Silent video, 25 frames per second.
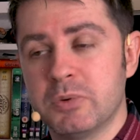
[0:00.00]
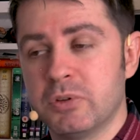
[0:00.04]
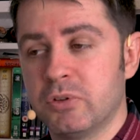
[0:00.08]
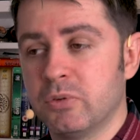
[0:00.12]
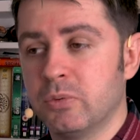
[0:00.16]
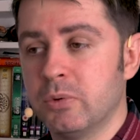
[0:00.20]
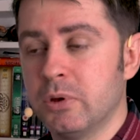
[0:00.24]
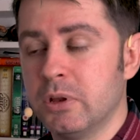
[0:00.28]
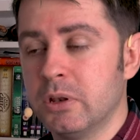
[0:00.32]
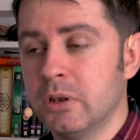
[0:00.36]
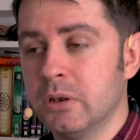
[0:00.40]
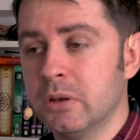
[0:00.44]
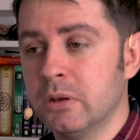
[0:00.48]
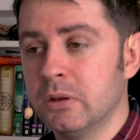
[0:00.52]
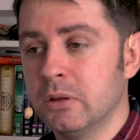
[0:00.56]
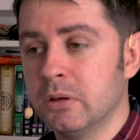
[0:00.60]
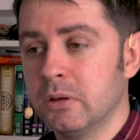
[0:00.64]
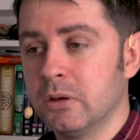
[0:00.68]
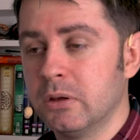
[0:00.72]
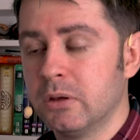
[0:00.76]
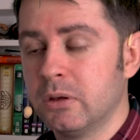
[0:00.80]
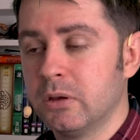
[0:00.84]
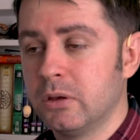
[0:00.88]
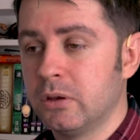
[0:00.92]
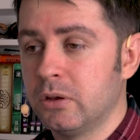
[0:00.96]
between
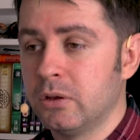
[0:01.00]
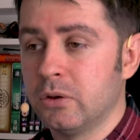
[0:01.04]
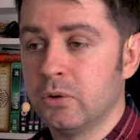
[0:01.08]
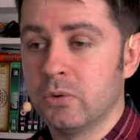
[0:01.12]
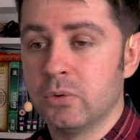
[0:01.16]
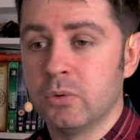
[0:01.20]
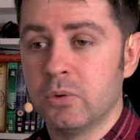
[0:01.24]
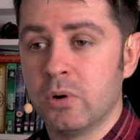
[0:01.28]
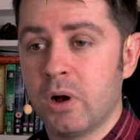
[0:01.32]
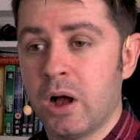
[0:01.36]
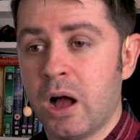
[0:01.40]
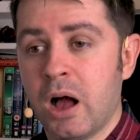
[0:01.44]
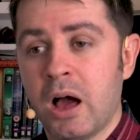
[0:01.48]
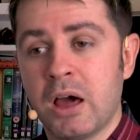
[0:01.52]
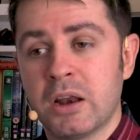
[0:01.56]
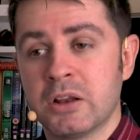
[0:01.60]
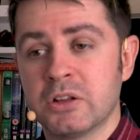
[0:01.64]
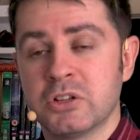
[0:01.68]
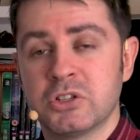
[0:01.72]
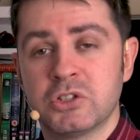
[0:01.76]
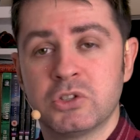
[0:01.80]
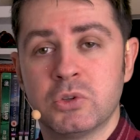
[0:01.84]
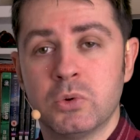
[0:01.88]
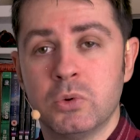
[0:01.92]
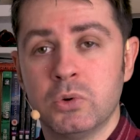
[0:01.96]
you know,
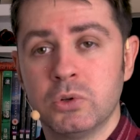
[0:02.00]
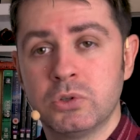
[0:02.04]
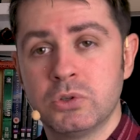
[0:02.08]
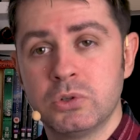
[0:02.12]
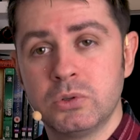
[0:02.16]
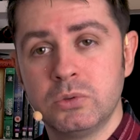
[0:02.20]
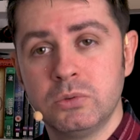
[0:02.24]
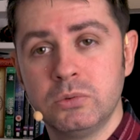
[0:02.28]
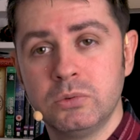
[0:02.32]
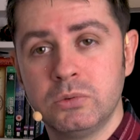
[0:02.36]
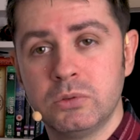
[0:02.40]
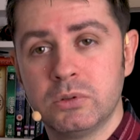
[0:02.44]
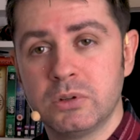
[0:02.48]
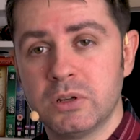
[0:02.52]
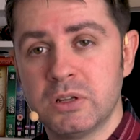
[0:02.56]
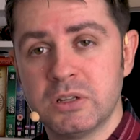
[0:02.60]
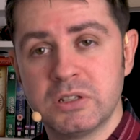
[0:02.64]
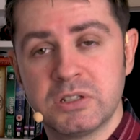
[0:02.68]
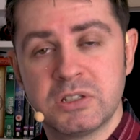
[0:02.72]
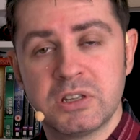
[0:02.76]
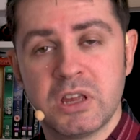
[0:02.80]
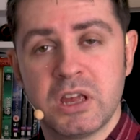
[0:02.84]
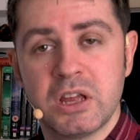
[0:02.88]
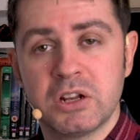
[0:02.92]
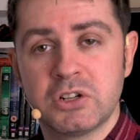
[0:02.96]
Aristotle,
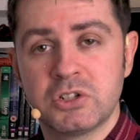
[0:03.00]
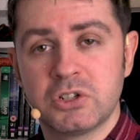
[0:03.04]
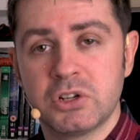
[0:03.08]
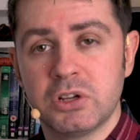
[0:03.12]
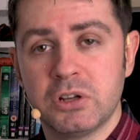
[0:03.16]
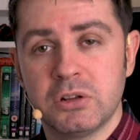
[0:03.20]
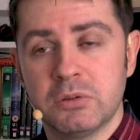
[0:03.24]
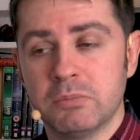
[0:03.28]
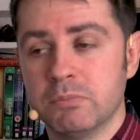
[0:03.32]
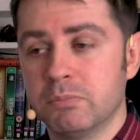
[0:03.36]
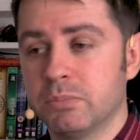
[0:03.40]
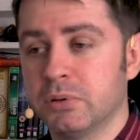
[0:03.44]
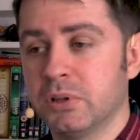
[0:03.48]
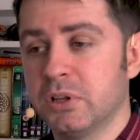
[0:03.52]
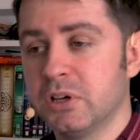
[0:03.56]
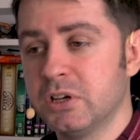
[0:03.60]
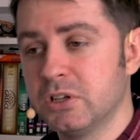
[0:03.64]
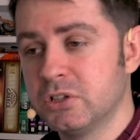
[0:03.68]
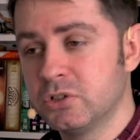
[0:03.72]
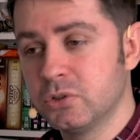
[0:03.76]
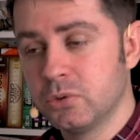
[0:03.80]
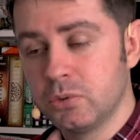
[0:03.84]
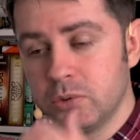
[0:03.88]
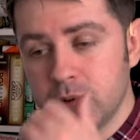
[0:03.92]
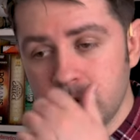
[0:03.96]
etc., and
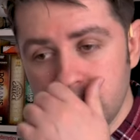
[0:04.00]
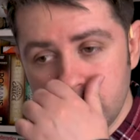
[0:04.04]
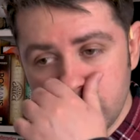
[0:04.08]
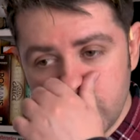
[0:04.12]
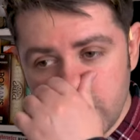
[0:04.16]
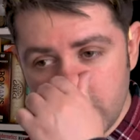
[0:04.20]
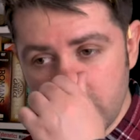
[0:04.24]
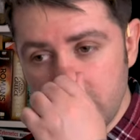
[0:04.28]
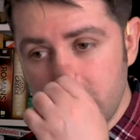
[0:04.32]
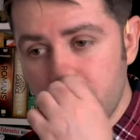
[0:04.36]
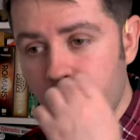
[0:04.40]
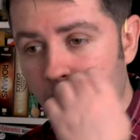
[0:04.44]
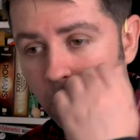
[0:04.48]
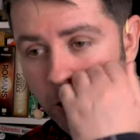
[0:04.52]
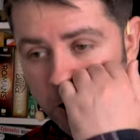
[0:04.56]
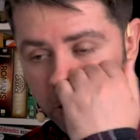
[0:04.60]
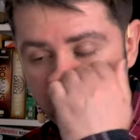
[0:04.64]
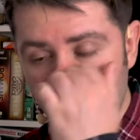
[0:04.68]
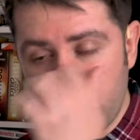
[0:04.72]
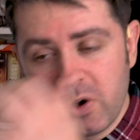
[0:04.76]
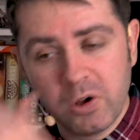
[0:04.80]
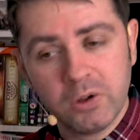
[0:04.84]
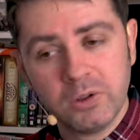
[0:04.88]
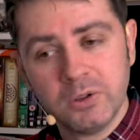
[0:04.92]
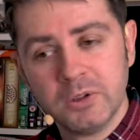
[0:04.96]
Plato and, and
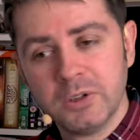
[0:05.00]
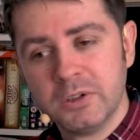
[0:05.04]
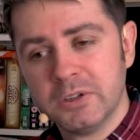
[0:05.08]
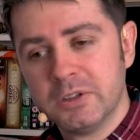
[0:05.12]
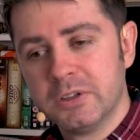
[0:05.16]
whatnot,